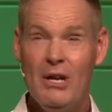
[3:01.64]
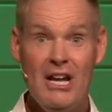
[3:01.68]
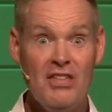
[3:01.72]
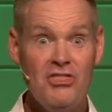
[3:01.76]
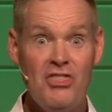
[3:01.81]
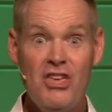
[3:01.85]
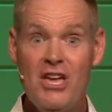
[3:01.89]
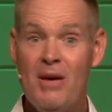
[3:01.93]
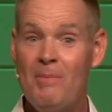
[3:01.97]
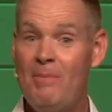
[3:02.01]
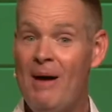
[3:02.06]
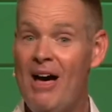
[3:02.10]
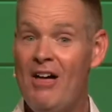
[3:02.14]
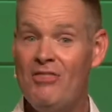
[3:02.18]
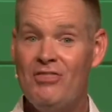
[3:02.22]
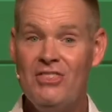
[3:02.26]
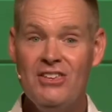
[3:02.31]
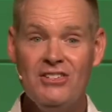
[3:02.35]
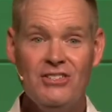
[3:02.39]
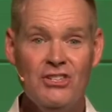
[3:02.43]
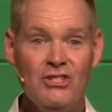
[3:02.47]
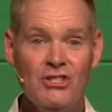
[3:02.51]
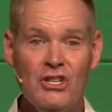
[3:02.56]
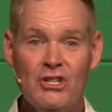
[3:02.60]
When I think about
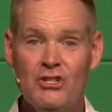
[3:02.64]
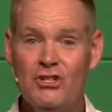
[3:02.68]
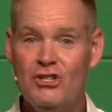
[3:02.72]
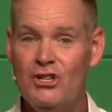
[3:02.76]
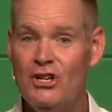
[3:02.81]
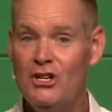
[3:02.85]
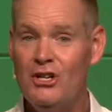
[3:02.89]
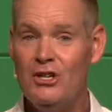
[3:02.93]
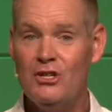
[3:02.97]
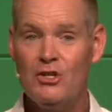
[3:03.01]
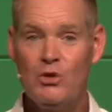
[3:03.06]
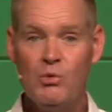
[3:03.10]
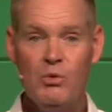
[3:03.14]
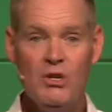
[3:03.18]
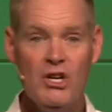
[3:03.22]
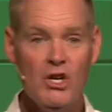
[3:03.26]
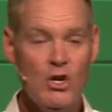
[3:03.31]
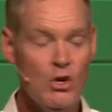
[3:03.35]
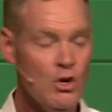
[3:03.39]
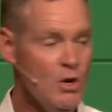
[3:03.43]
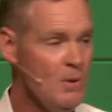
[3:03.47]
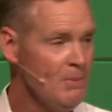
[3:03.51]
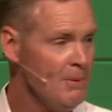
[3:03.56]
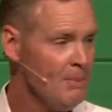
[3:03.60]
this as a church, when a
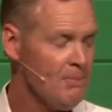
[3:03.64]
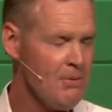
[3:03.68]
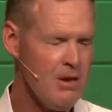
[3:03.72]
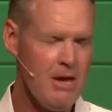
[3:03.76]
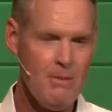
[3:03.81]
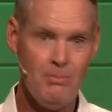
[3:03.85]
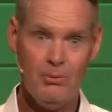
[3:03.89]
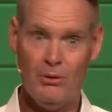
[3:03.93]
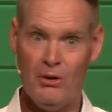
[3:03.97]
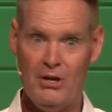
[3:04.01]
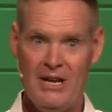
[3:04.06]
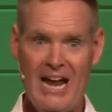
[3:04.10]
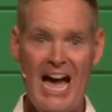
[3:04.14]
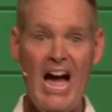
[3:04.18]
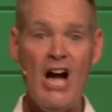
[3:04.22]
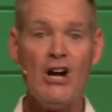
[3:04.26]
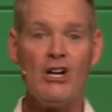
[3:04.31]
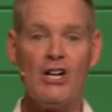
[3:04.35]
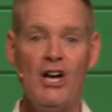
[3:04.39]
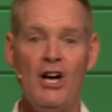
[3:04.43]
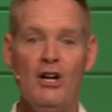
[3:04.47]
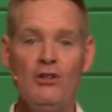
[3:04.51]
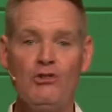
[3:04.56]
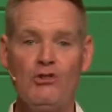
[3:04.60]
group of people in our
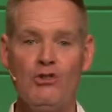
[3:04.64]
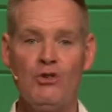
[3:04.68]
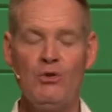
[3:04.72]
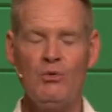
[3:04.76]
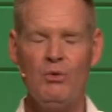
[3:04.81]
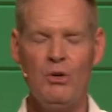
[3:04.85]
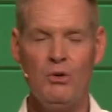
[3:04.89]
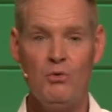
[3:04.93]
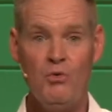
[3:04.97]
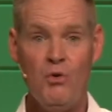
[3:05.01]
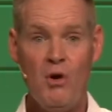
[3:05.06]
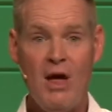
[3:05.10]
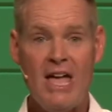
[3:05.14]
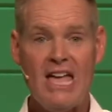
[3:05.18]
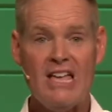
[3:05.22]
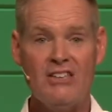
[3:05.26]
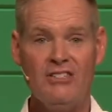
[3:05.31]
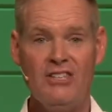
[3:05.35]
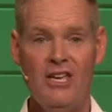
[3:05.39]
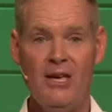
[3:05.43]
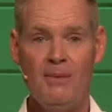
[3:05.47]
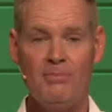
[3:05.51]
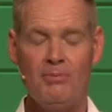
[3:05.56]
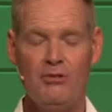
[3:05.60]
country would
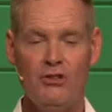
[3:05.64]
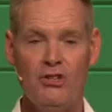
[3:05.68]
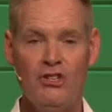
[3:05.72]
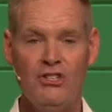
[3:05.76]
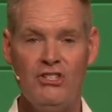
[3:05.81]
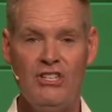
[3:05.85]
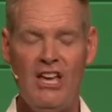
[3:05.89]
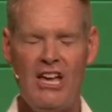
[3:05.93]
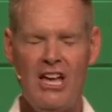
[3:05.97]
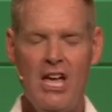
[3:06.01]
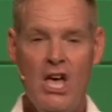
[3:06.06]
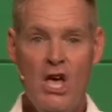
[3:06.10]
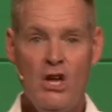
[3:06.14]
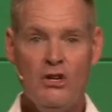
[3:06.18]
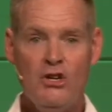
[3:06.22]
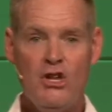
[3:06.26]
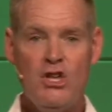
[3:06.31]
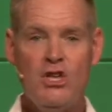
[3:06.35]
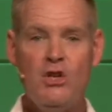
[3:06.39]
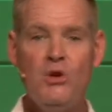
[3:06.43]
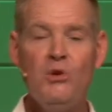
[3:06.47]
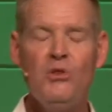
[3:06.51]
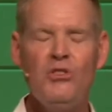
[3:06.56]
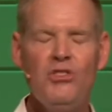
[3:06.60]
raise up and just say, do
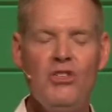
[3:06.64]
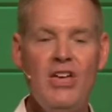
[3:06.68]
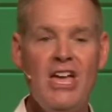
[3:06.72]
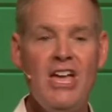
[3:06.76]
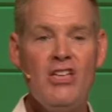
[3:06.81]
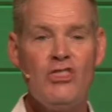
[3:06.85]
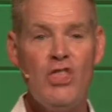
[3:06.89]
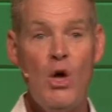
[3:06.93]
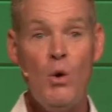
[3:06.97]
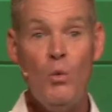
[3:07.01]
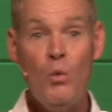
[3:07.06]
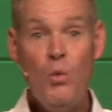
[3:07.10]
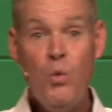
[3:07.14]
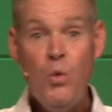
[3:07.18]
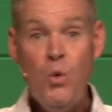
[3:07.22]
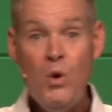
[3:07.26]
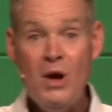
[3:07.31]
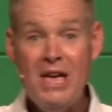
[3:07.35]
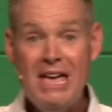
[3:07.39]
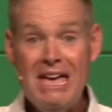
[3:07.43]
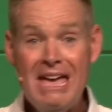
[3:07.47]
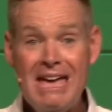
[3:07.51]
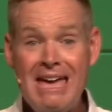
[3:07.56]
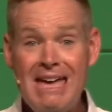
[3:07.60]
you think that
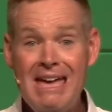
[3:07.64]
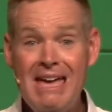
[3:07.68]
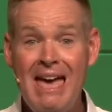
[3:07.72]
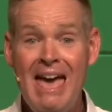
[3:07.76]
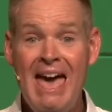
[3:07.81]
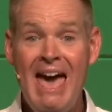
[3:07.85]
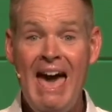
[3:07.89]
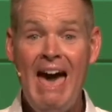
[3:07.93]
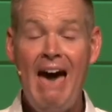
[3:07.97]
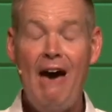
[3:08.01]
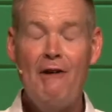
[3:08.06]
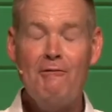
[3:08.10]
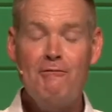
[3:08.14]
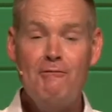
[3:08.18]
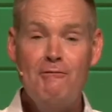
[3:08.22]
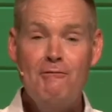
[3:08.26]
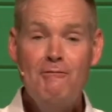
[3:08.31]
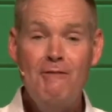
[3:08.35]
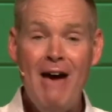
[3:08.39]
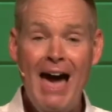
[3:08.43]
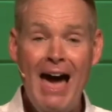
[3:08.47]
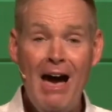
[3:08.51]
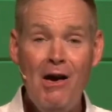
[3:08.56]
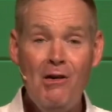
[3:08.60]
we have
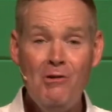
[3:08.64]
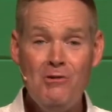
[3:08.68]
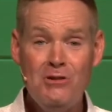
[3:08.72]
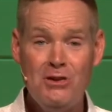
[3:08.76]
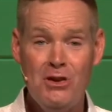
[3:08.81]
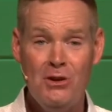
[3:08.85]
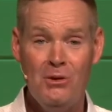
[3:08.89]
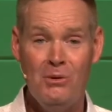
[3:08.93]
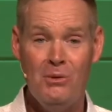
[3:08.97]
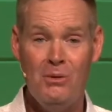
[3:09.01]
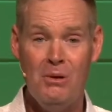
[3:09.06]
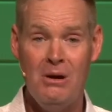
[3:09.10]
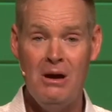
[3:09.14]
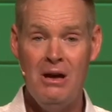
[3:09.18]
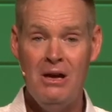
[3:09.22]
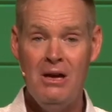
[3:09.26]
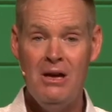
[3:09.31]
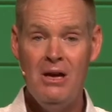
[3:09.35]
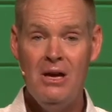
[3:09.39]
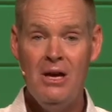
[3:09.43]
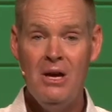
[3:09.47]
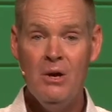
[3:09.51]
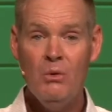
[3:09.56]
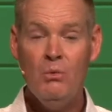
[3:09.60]
value?
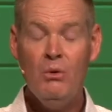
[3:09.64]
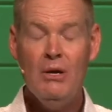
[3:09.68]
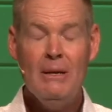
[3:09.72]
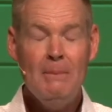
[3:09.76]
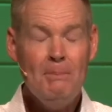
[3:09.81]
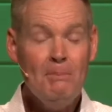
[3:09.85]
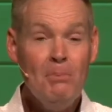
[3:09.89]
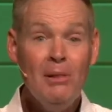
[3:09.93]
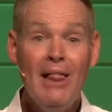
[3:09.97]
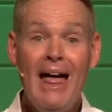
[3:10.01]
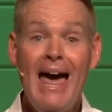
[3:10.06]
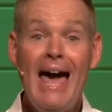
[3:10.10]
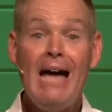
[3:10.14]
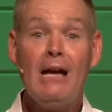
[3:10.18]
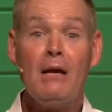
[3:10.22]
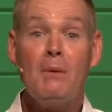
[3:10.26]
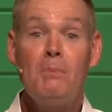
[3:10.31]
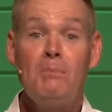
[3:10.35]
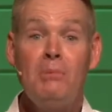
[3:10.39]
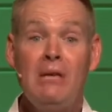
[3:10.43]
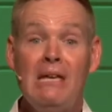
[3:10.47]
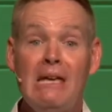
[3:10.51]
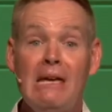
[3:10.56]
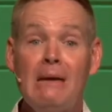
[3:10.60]
When
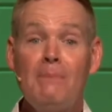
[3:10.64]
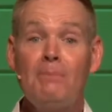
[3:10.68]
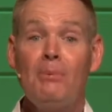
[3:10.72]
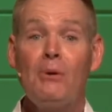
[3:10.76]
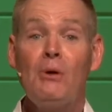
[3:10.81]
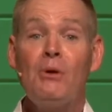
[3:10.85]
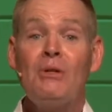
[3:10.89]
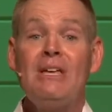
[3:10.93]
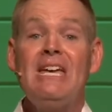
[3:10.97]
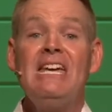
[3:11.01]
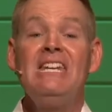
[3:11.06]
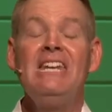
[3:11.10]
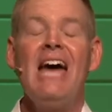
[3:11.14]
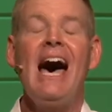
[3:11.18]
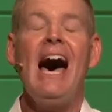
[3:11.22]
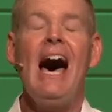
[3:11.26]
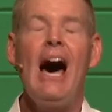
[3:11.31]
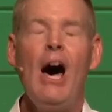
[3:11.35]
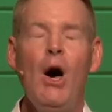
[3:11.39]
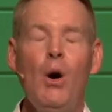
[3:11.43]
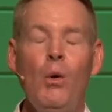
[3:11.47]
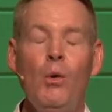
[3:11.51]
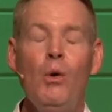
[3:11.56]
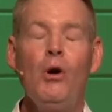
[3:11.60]
black people in
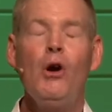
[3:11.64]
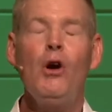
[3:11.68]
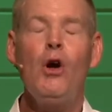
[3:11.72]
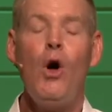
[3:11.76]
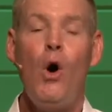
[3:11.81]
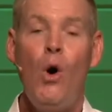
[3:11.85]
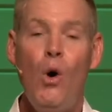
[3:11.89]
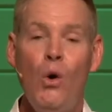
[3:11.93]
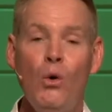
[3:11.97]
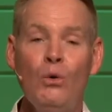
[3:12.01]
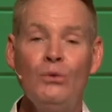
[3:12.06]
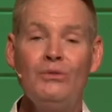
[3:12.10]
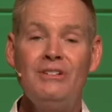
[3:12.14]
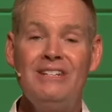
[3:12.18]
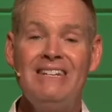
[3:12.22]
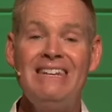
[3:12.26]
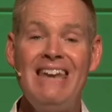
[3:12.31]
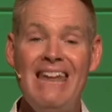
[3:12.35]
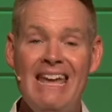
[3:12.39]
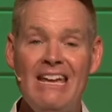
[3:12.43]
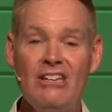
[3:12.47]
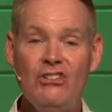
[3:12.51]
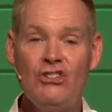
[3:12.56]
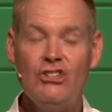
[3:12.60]
our own
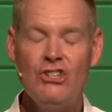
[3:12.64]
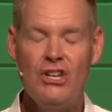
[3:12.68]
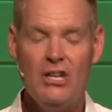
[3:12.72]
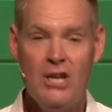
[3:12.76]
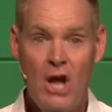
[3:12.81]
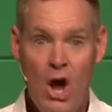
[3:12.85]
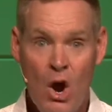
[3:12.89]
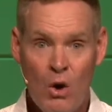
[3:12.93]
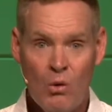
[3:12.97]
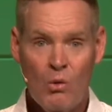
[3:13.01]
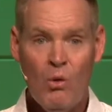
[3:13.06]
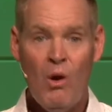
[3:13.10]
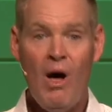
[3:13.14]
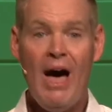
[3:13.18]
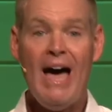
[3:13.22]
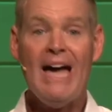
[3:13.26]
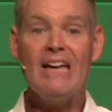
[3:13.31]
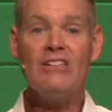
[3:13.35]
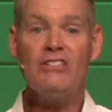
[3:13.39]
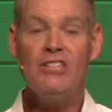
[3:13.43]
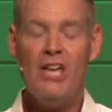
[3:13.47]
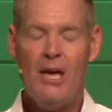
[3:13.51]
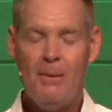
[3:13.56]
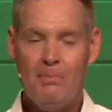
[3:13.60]
nation
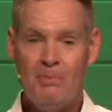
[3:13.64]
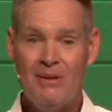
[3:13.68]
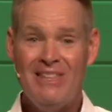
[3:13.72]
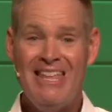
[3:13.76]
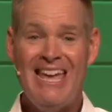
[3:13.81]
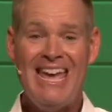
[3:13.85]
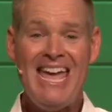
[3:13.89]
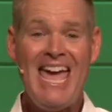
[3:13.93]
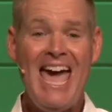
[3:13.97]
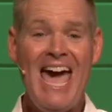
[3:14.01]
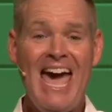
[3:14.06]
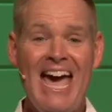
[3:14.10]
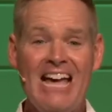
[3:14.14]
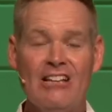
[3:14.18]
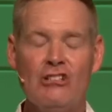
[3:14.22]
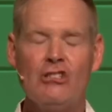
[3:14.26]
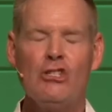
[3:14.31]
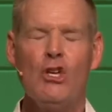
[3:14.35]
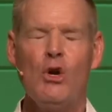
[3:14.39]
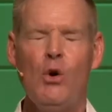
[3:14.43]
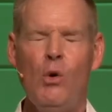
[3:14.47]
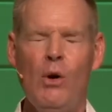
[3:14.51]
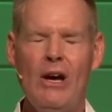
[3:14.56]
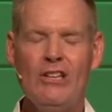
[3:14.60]
rise up and they ask
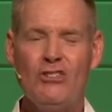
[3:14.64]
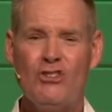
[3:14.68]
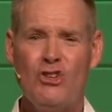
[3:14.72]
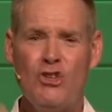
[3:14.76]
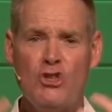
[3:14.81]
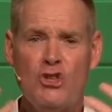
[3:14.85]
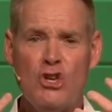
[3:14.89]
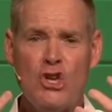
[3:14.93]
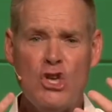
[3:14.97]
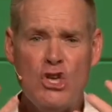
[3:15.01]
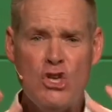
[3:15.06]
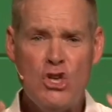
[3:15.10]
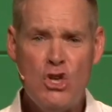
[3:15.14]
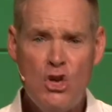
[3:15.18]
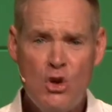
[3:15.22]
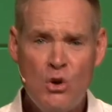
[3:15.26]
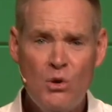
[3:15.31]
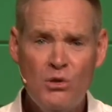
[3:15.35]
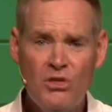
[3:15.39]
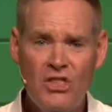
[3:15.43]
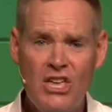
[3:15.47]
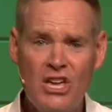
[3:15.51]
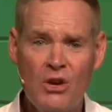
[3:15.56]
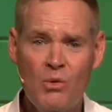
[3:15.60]
the question, do
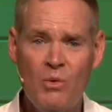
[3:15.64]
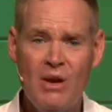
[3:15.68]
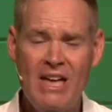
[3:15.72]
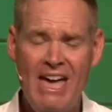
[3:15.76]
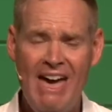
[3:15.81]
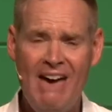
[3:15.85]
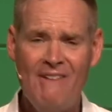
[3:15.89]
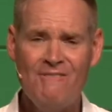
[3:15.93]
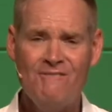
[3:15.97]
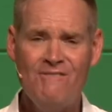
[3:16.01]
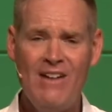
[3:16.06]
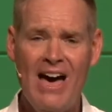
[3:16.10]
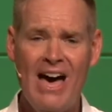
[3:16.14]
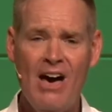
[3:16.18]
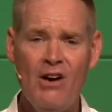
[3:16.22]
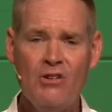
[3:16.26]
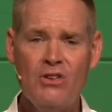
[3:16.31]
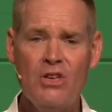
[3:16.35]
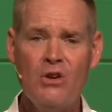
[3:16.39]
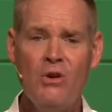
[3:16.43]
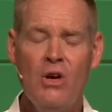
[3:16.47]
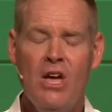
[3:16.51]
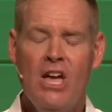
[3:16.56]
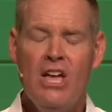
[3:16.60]
you think we have
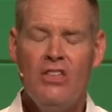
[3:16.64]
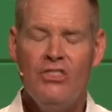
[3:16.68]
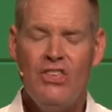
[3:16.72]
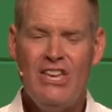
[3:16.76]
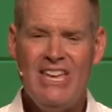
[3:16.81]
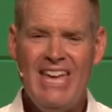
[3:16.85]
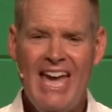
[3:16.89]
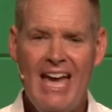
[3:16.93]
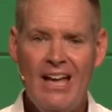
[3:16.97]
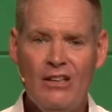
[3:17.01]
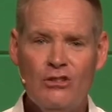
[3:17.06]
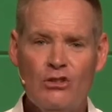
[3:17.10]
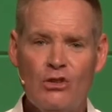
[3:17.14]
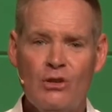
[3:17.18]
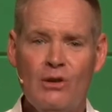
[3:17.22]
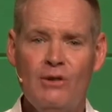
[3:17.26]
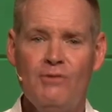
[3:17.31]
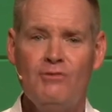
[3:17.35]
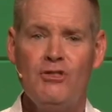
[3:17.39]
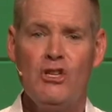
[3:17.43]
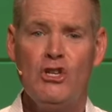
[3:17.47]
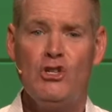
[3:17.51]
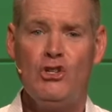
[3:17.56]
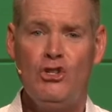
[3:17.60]
value? The answer
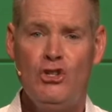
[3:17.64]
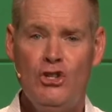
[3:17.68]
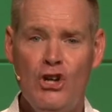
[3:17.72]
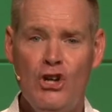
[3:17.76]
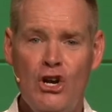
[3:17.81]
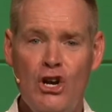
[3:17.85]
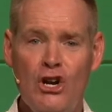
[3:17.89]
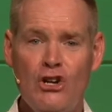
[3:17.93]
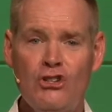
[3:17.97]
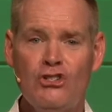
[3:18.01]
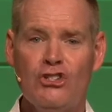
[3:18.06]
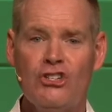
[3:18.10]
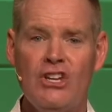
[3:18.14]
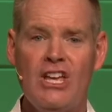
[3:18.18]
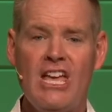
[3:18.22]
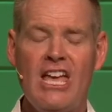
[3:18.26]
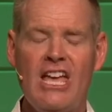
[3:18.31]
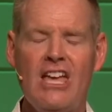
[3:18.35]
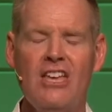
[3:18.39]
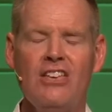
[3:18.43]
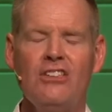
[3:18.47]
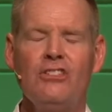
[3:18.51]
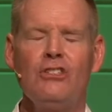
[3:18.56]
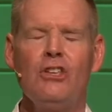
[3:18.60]
of the church
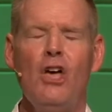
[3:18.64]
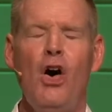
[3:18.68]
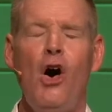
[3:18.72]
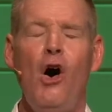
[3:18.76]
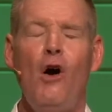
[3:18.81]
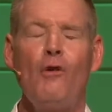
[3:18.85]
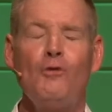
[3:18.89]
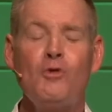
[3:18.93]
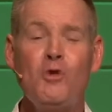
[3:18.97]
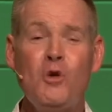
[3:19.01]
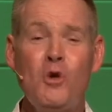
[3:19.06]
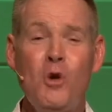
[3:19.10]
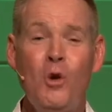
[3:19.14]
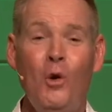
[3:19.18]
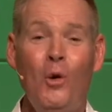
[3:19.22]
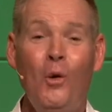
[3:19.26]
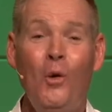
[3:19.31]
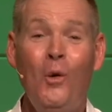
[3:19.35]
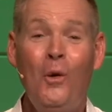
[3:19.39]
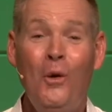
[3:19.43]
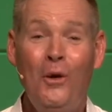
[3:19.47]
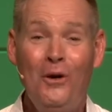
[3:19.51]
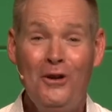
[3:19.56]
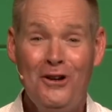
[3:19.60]
is, of
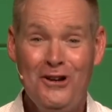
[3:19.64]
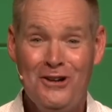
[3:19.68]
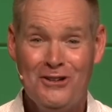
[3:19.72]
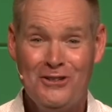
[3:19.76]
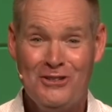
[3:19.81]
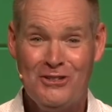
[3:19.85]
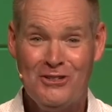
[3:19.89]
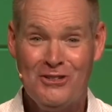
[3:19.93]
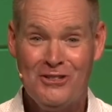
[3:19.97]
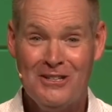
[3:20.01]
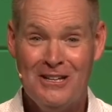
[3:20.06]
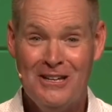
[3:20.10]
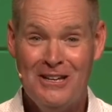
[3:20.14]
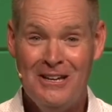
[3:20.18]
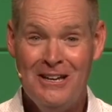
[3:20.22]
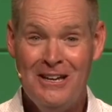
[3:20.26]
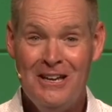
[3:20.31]
course.